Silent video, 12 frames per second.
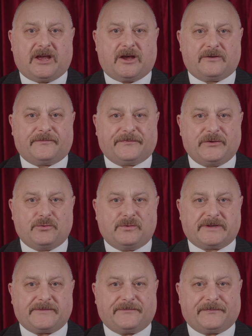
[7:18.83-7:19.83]
and
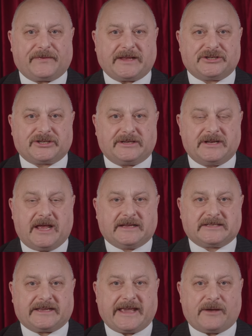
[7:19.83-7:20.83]
fueled inflation
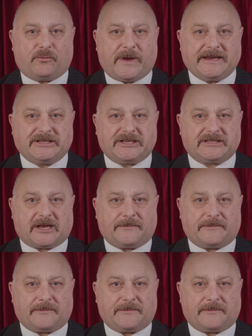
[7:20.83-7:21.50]
to get wages